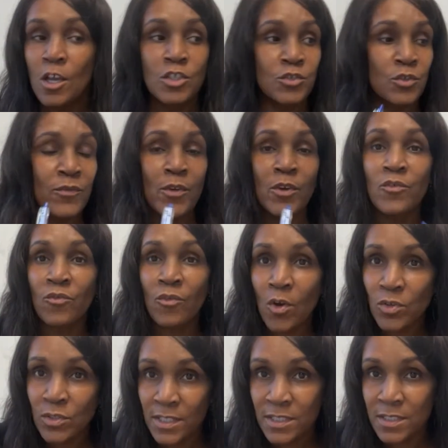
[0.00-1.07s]
So if your
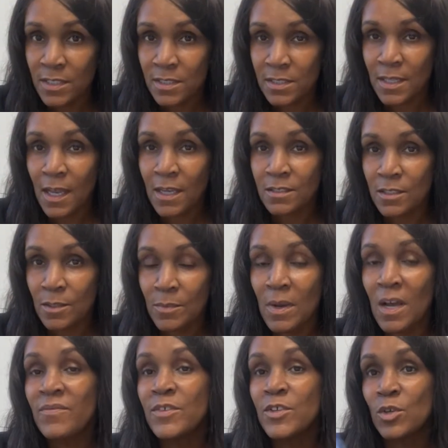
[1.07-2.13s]
gross is $6,000 a
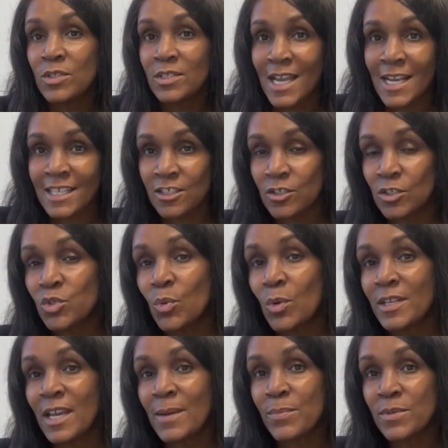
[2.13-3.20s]
month and your taxes are
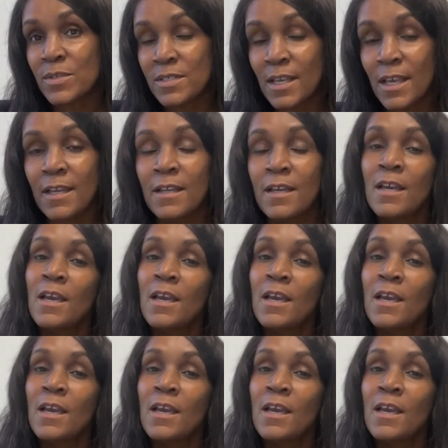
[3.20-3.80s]
28%,